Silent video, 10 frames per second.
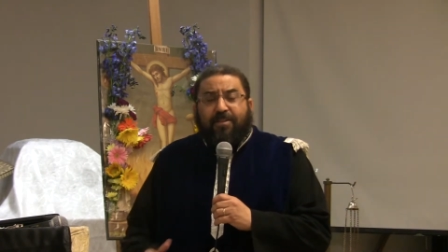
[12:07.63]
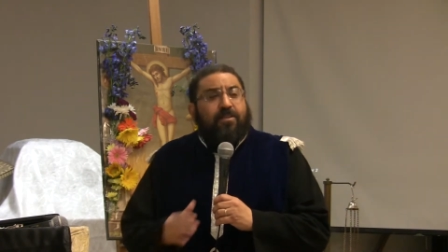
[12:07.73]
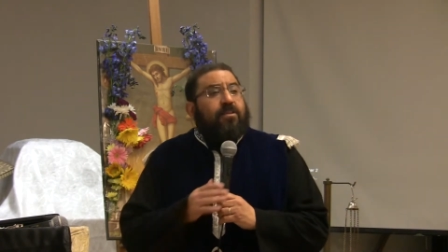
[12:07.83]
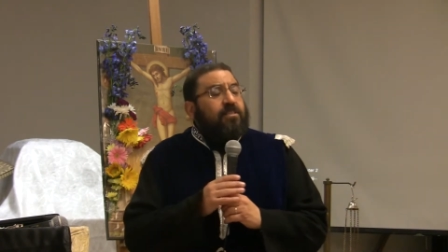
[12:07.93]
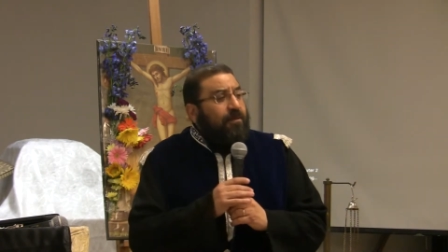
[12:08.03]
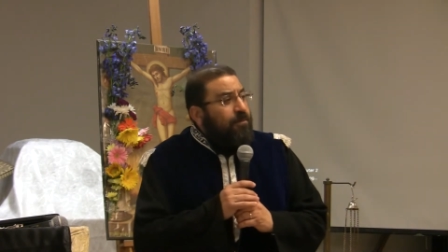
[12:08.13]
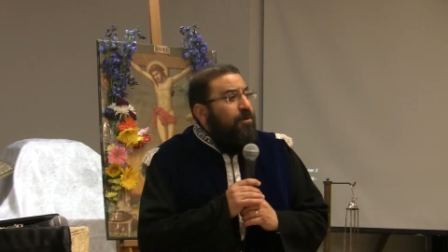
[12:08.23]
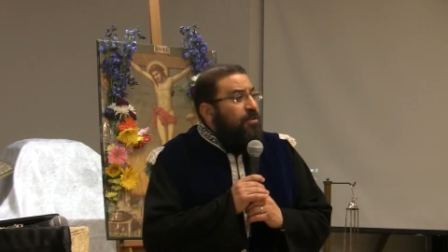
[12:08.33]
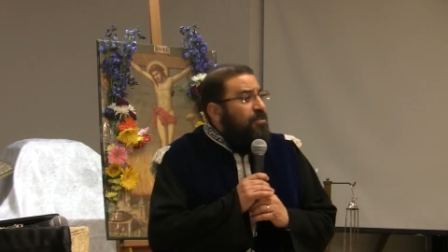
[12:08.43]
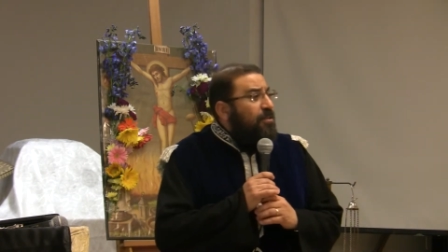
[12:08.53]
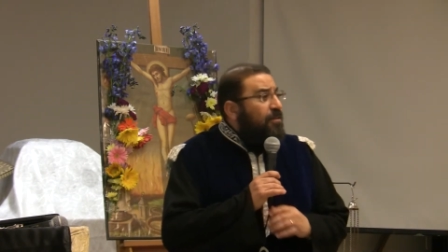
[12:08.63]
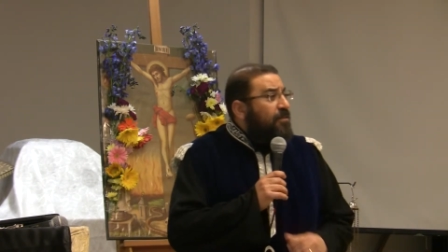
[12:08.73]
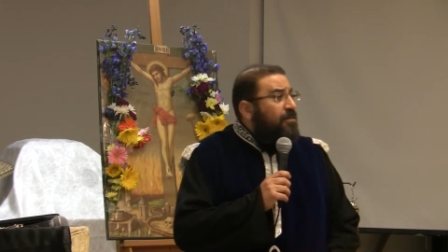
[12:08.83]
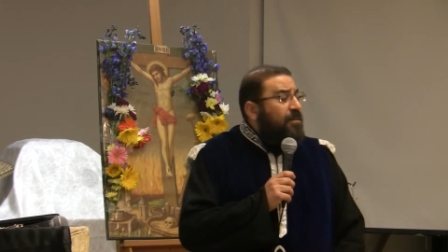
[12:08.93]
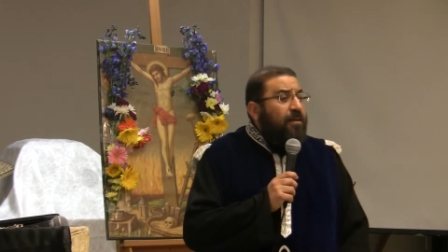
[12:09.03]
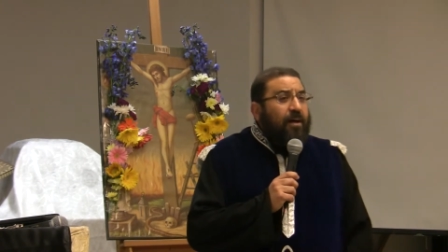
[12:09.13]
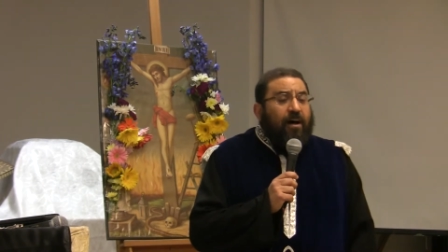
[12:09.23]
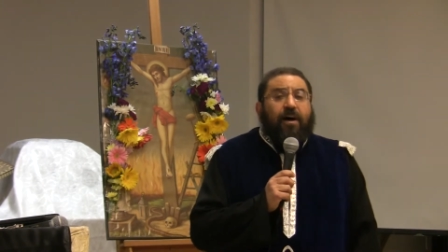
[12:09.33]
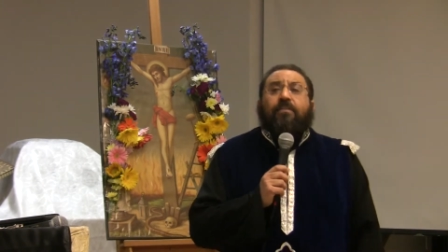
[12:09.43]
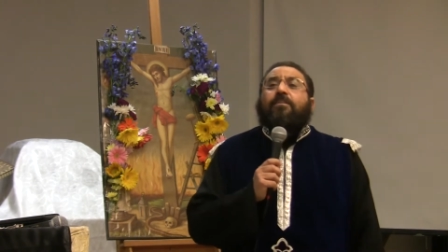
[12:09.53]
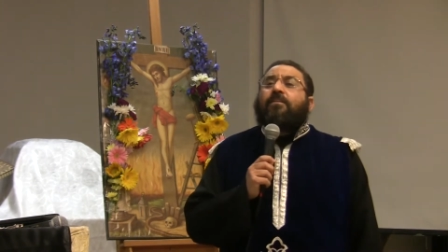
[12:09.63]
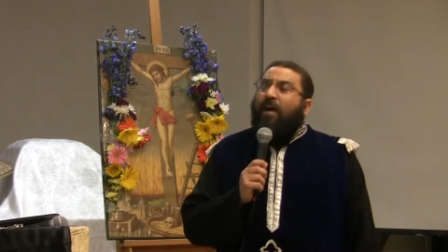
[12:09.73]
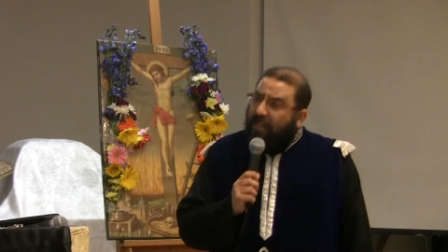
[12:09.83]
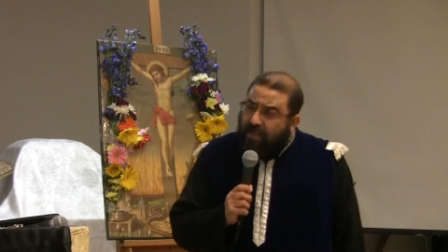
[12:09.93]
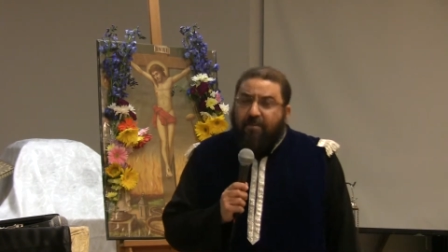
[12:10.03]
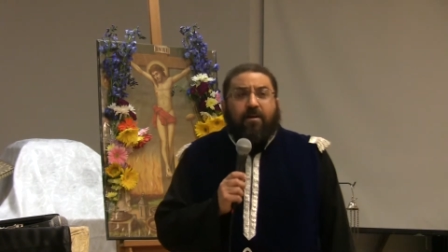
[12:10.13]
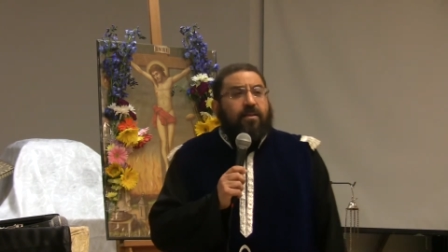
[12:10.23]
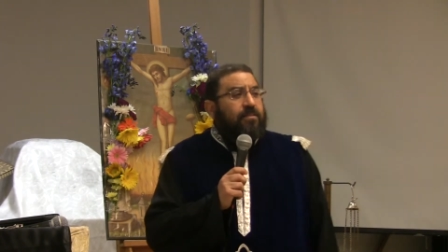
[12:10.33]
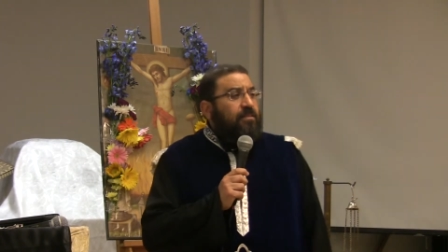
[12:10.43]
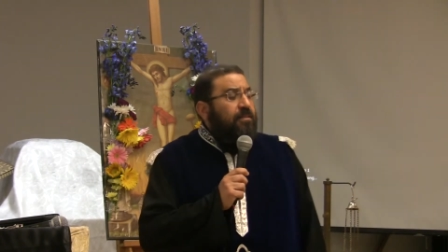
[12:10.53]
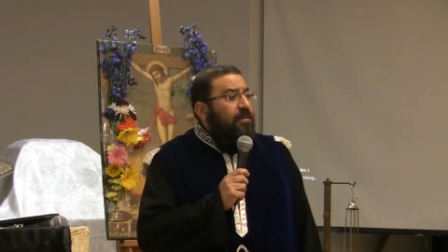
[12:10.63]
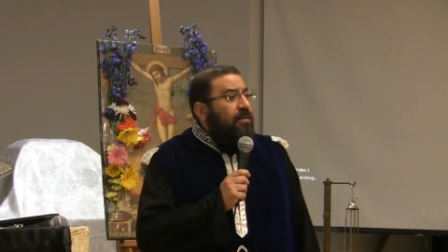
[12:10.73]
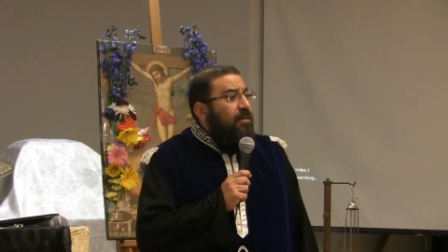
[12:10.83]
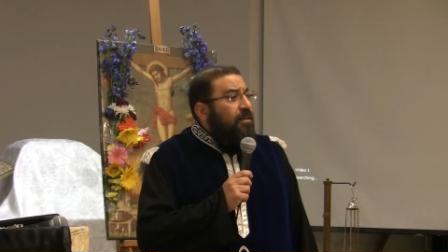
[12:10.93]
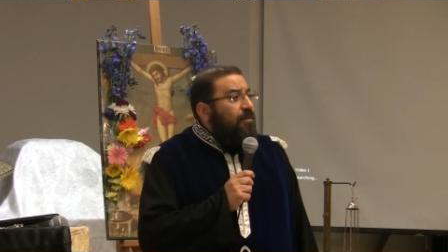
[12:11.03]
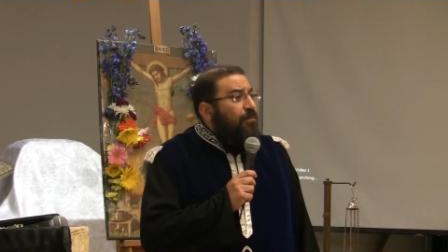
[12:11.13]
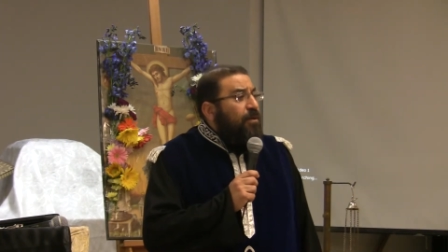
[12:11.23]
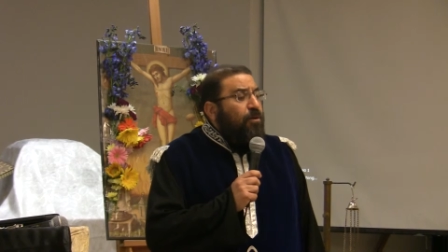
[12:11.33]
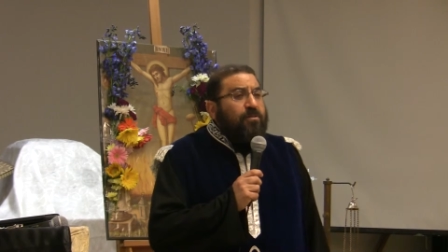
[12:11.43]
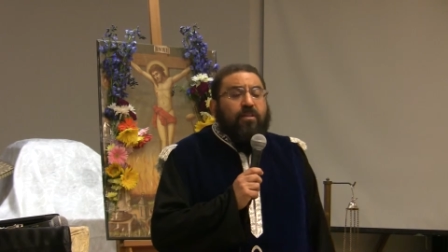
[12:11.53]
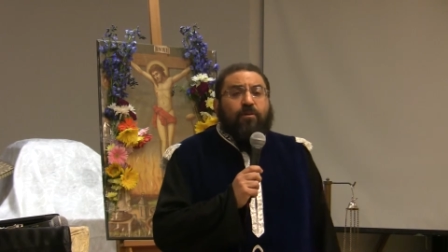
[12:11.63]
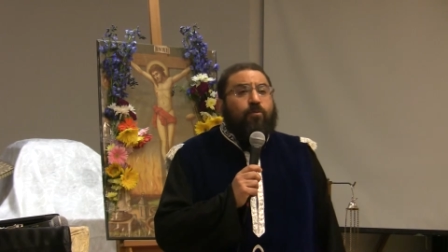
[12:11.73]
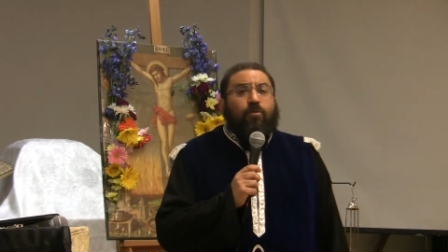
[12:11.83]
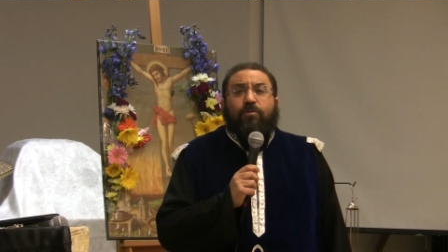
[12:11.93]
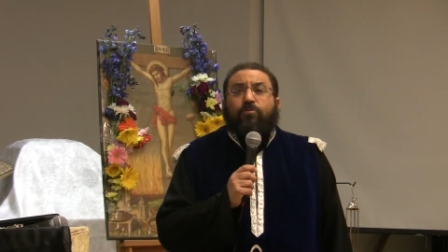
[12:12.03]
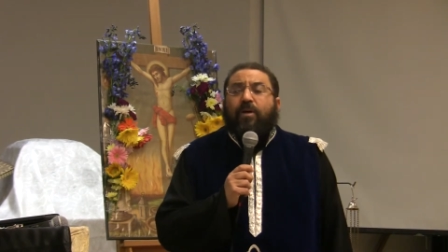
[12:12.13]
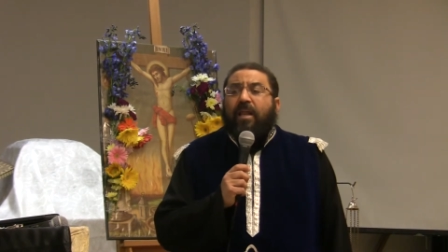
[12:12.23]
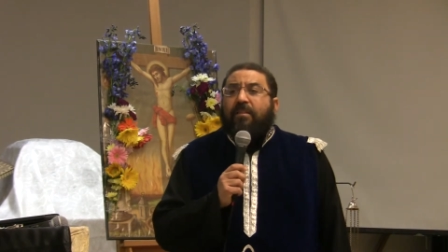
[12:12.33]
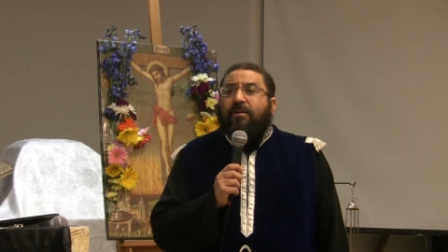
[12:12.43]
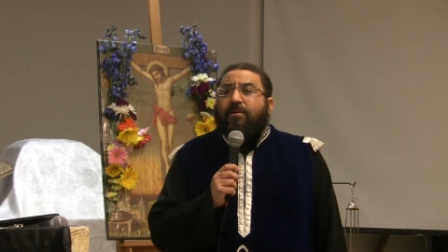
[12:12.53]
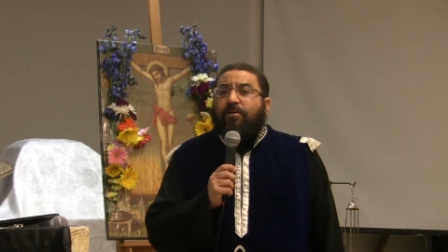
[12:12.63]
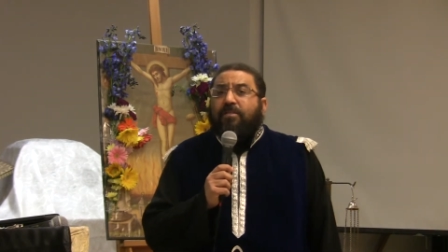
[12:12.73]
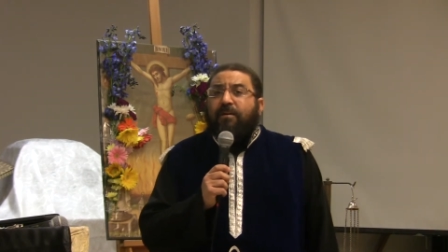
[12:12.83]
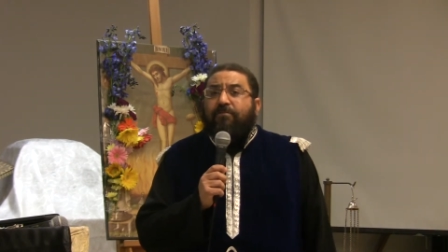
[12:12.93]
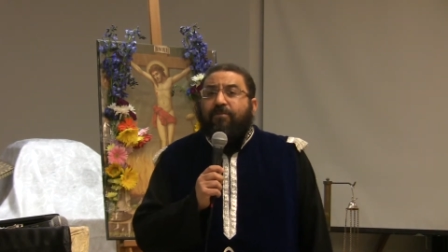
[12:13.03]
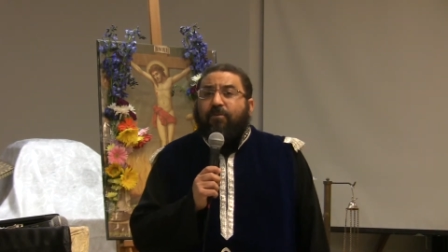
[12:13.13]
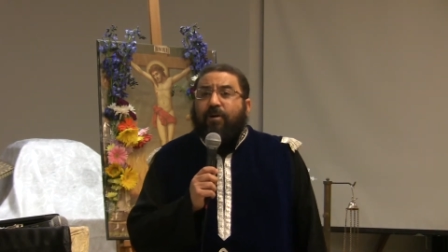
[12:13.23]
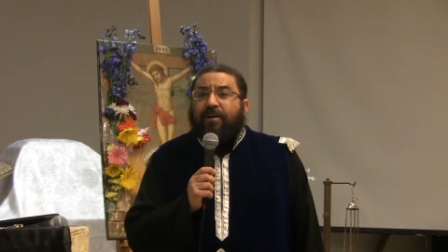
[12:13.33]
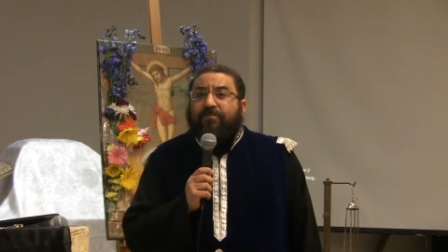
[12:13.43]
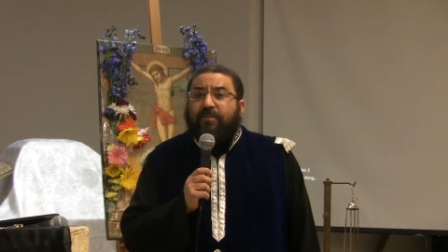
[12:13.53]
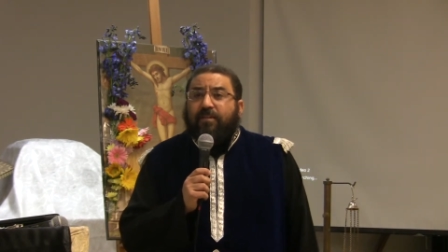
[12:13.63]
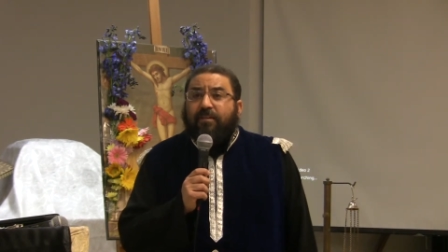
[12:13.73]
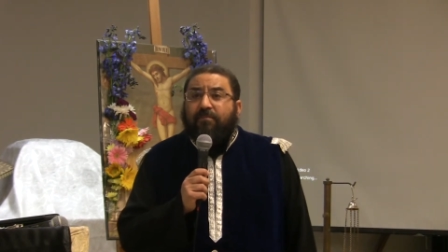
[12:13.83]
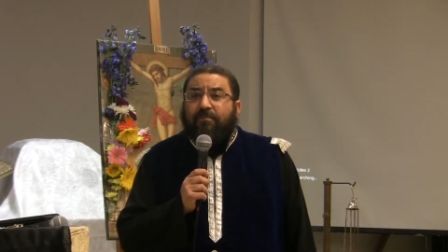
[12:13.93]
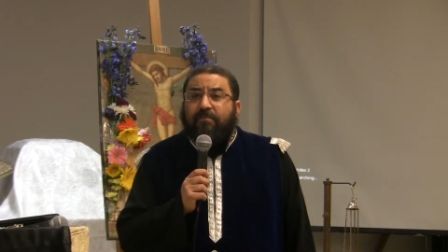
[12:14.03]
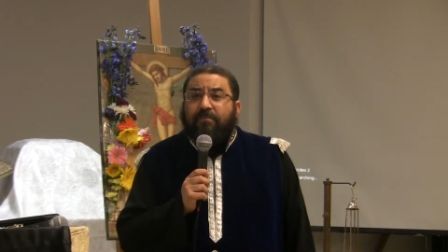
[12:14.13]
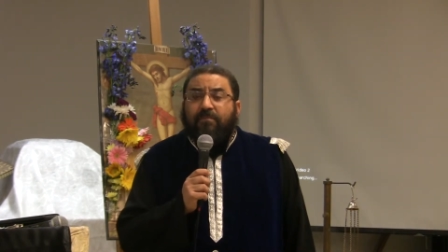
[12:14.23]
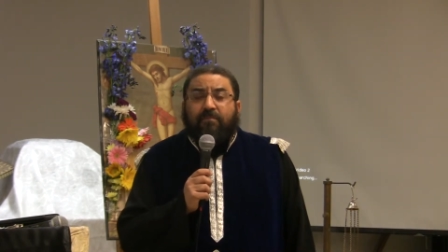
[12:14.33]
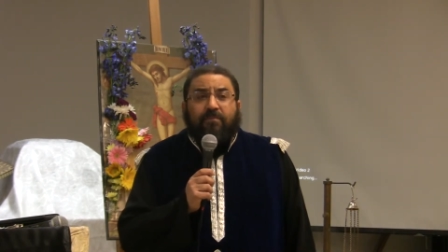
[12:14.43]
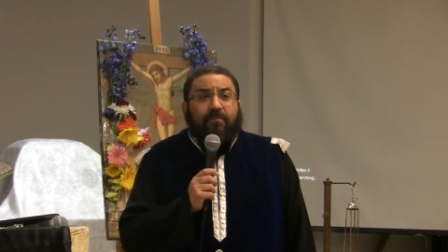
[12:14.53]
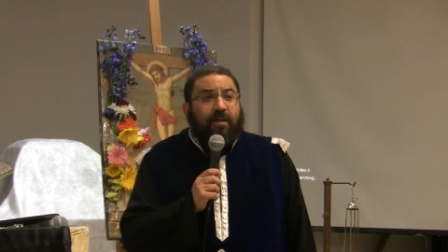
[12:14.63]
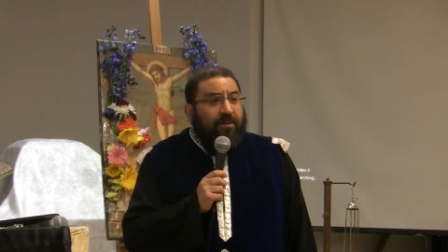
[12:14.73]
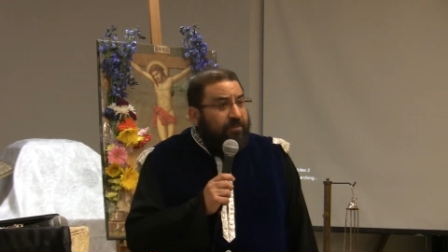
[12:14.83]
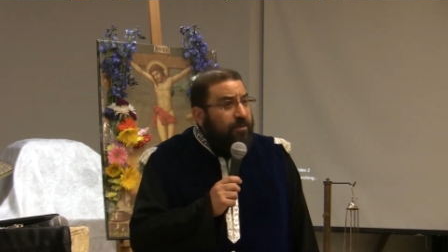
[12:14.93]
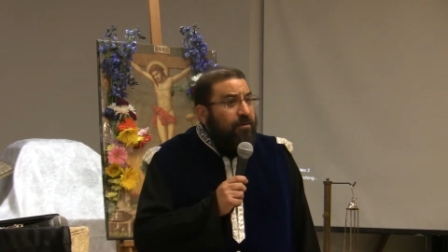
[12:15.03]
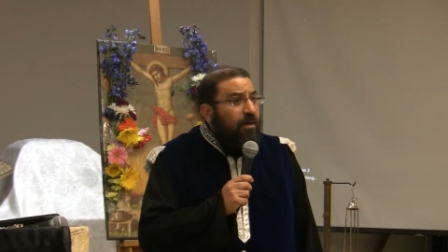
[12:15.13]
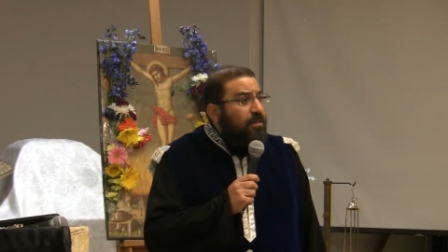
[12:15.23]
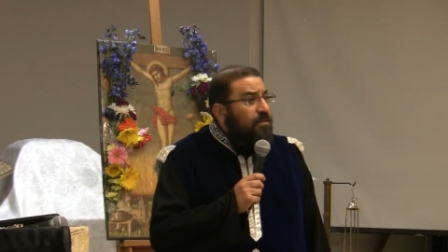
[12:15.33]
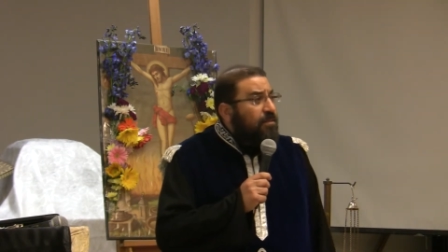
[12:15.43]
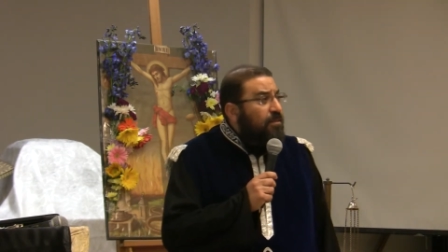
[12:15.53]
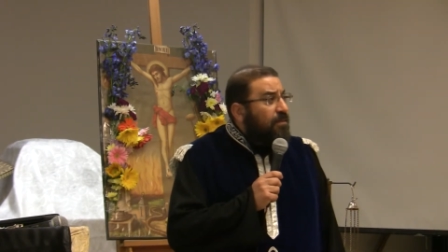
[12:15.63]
There are some Christians are denying Christ because they don't want to carry the cross and follow after him, after Christ.